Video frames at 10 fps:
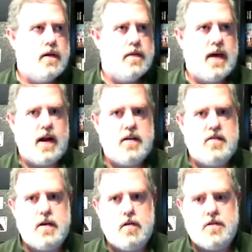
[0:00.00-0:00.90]
that
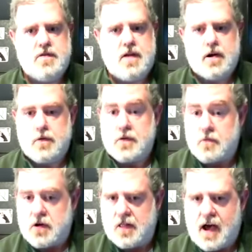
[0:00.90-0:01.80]
ideal is not always
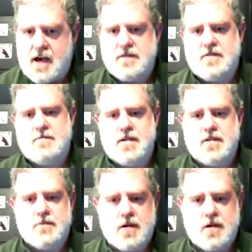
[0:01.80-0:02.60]
realized because we're